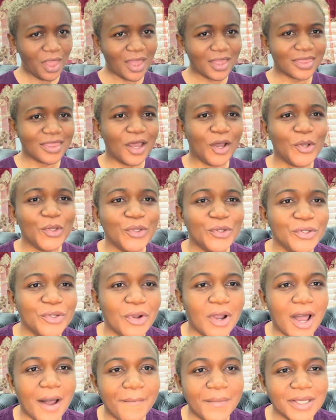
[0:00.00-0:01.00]
download
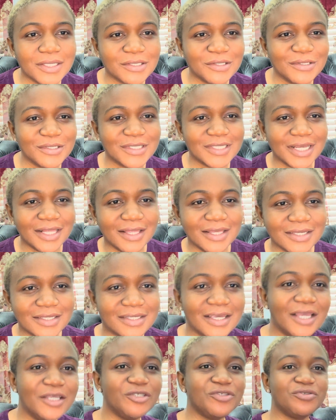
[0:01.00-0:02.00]
your Amazon Seller
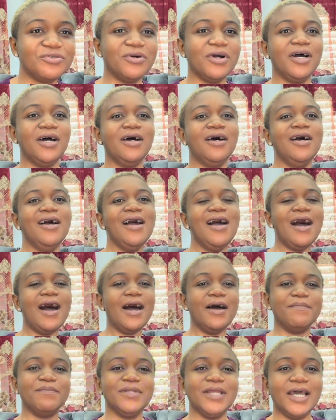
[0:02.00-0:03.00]
Central,
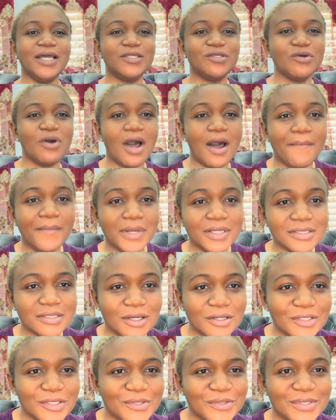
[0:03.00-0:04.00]
apply to
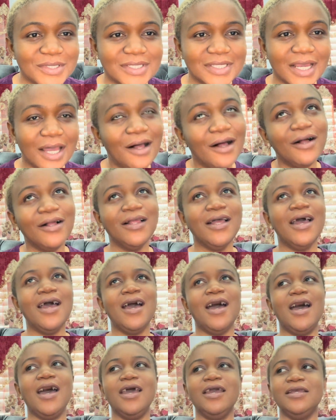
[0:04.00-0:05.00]
Amazon to sell,
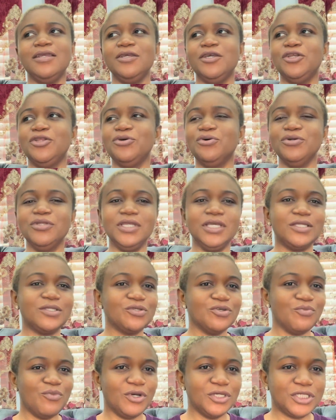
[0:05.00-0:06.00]
and you don't need
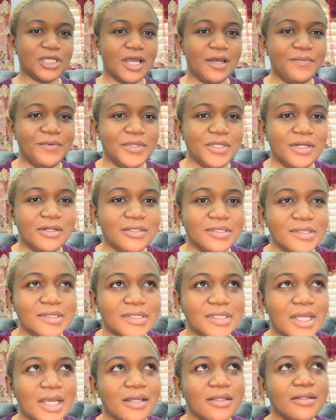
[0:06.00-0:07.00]
too much capital to
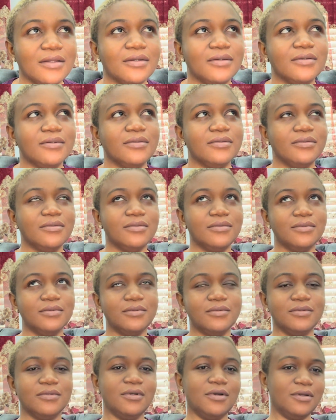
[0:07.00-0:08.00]
start.
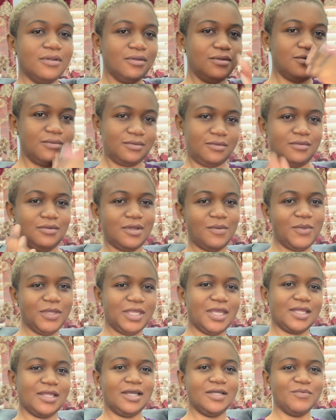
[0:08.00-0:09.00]
No, let me
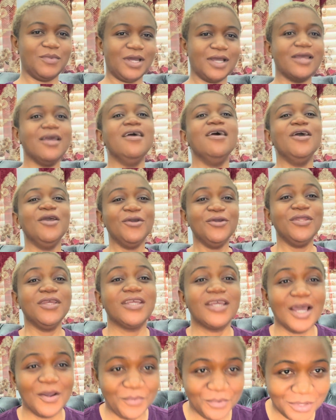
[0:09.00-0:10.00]
take that back. You
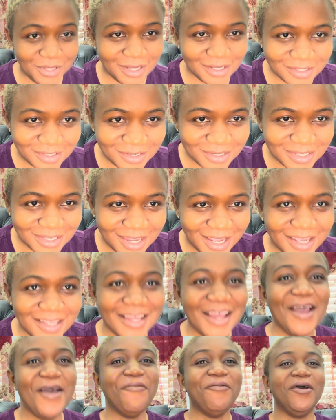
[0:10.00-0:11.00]
need capital to start,
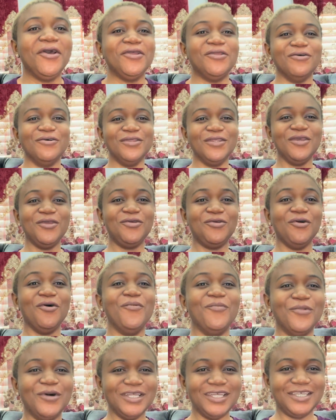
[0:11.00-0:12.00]
but you don't need your
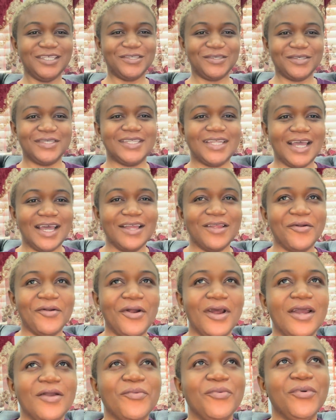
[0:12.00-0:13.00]
money to start,
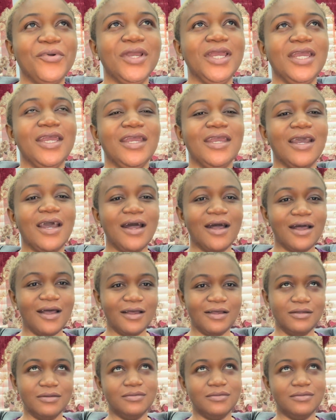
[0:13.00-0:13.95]
right? We are